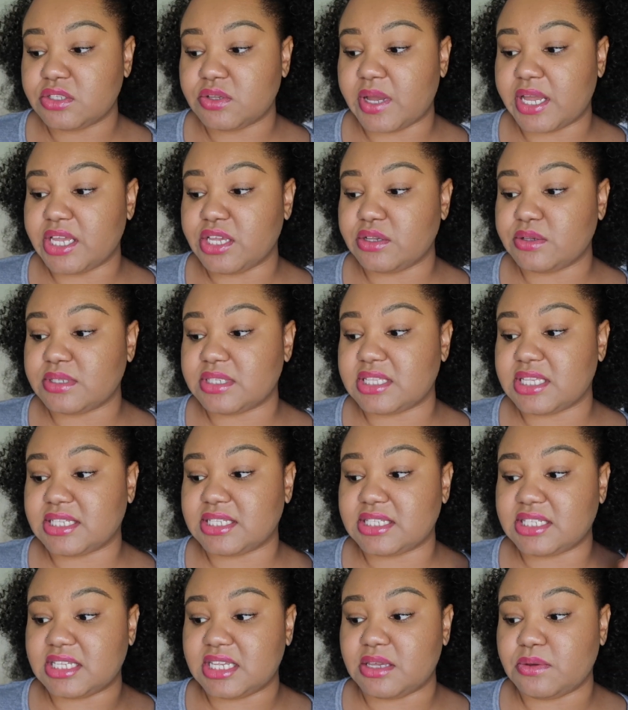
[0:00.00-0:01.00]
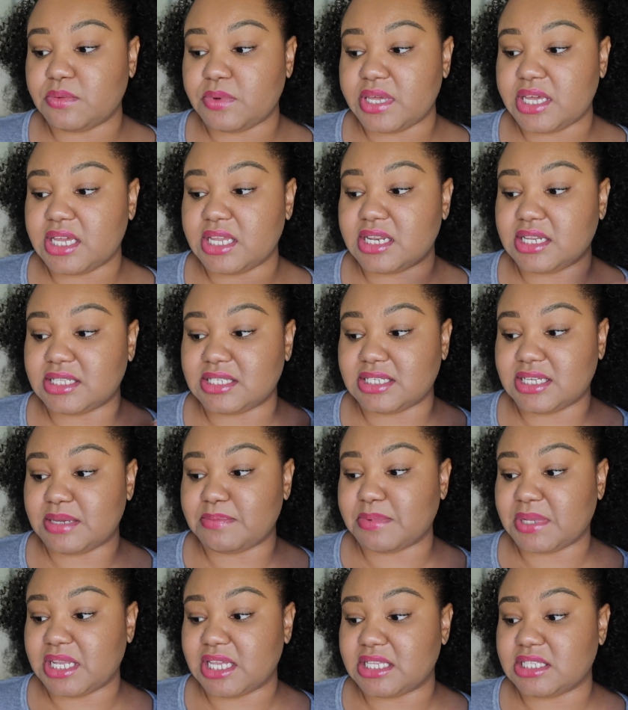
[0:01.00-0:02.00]
So I use the Seaweed
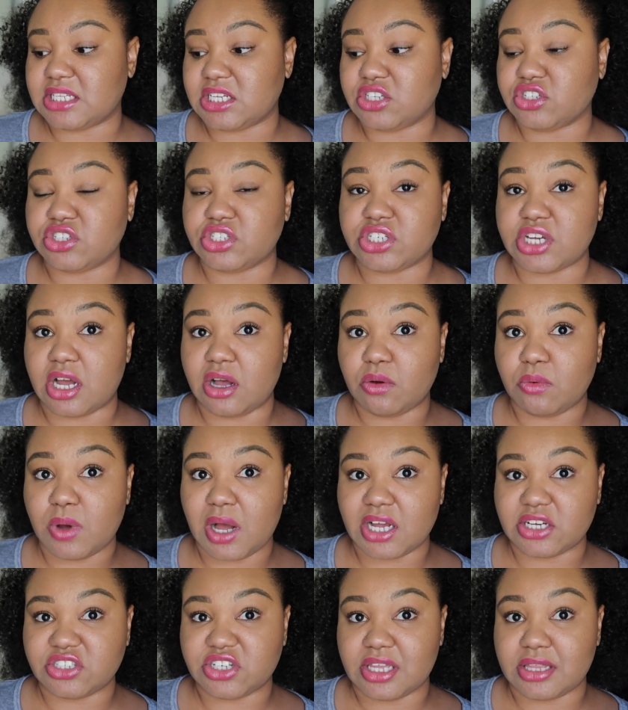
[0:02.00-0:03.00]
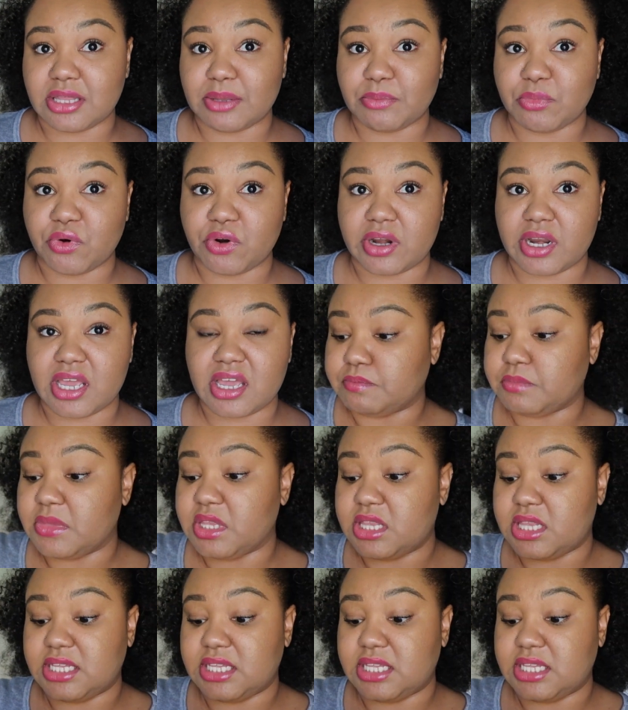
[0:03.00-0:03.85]
Deep Cleansing Gel Wash in the morning,